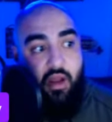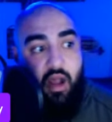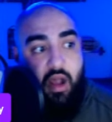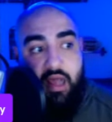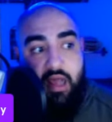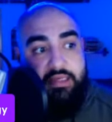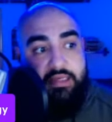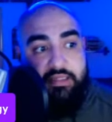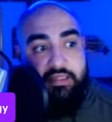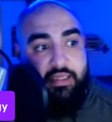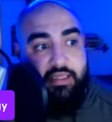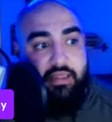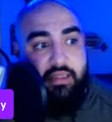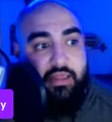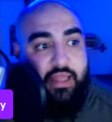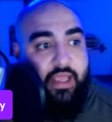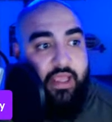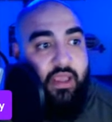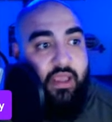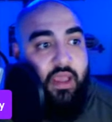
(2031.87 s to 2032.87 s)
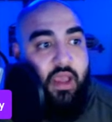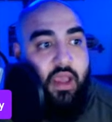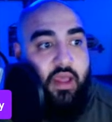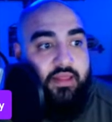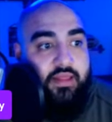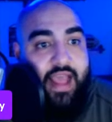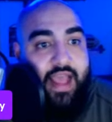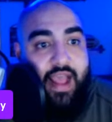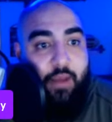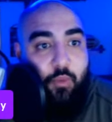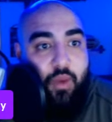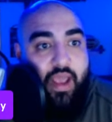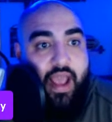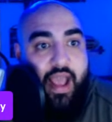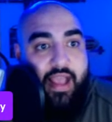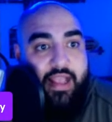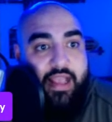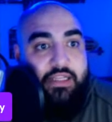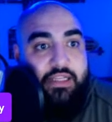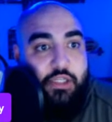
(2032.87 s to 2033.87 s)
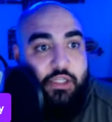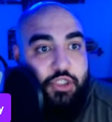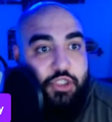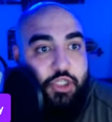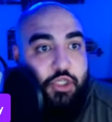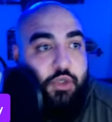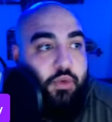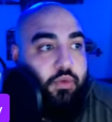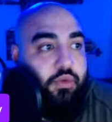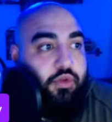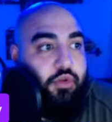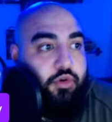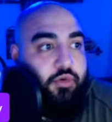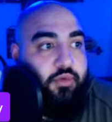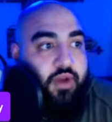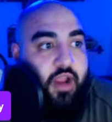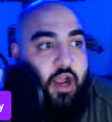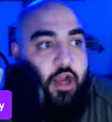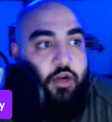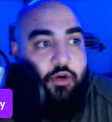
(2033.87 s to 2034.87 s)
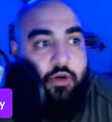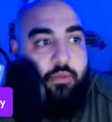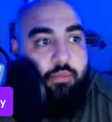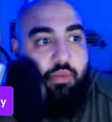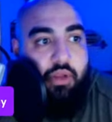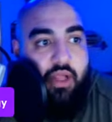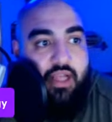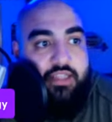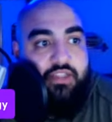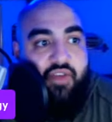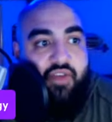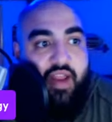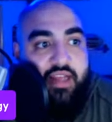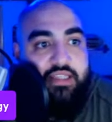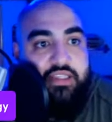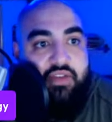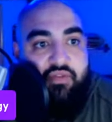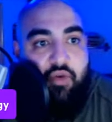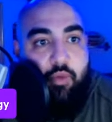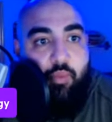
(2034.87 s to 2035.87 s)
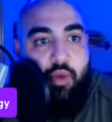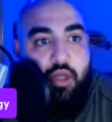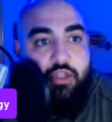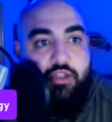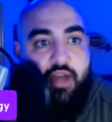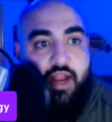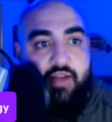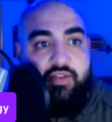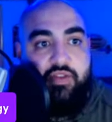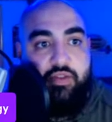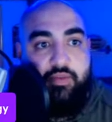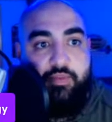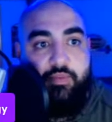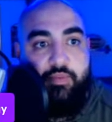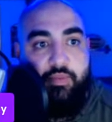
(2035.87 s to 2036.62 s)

Honestly, like that way I get to do 300 plus fantasy football drafts.